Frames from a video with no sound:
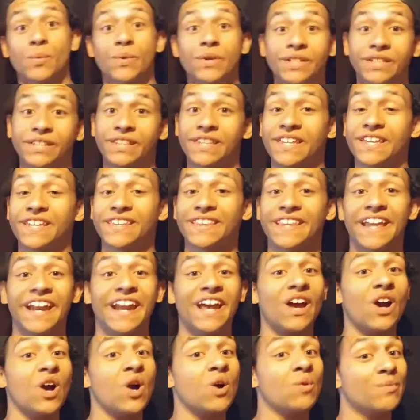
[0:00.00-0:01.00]
Now, one thing
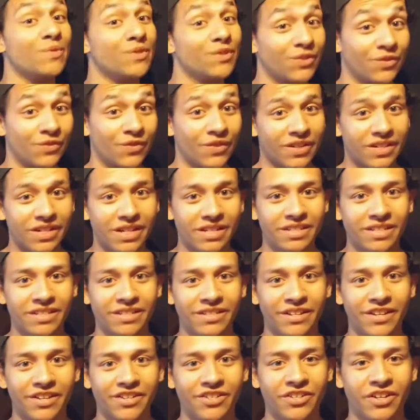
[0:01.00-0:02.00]
that I almost forgot
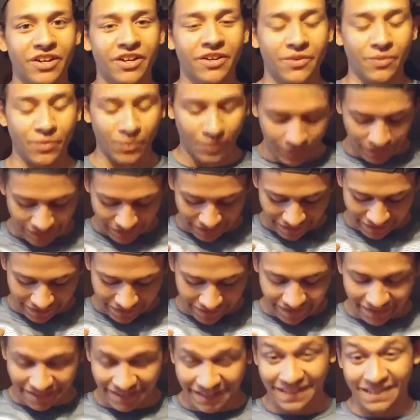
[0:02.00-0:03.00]
to touch on
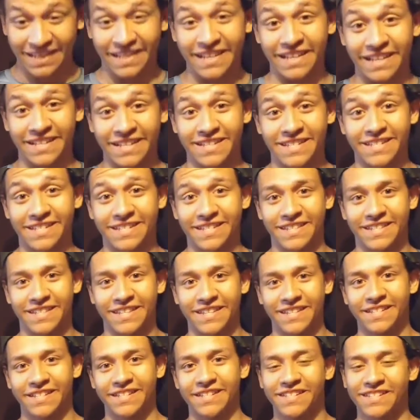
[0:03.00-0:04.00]
was this.
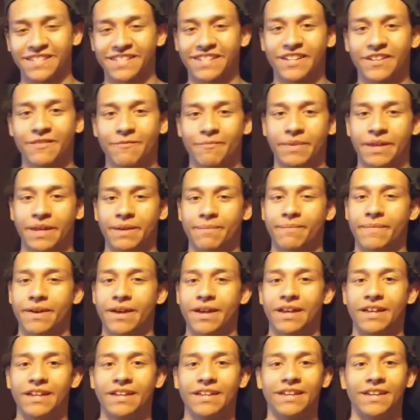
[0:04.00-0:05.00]
This is going to be
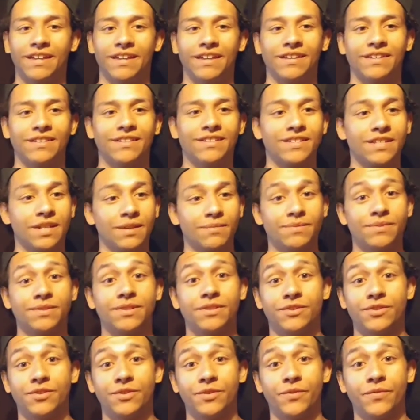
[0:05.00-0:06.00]
my
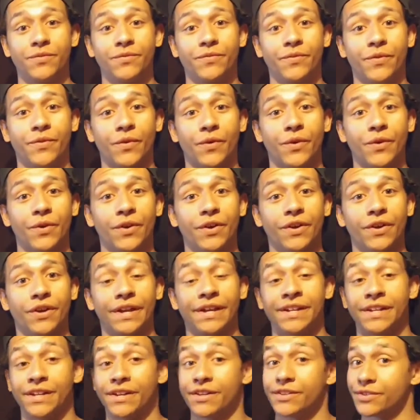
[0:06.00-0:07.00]
substitute for
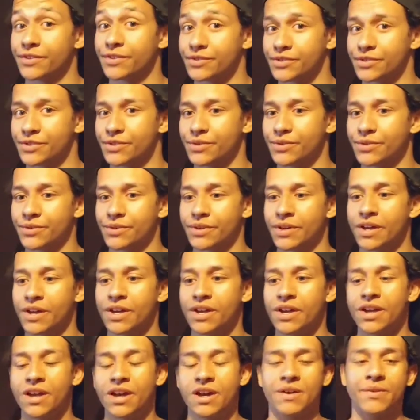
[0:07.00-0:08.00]
an undersuit.
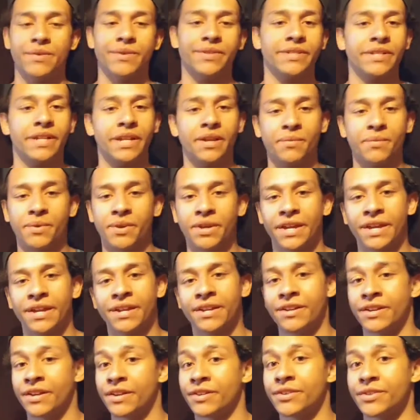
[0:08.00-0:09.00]
I wasn't able to
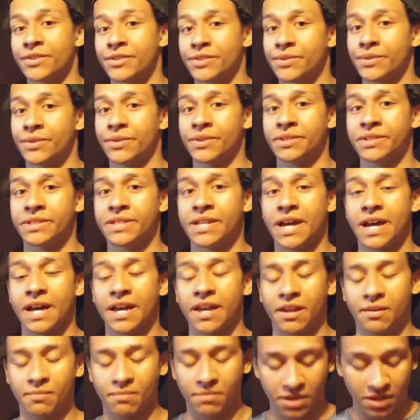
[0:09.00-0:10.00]
get an undersuit in
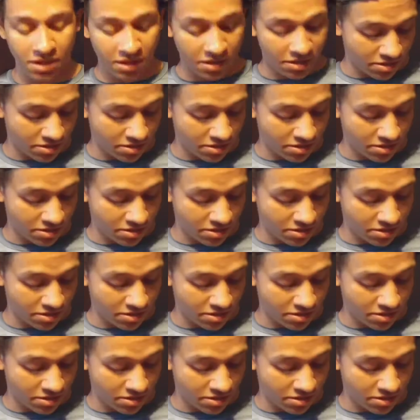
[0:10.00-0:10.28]
time,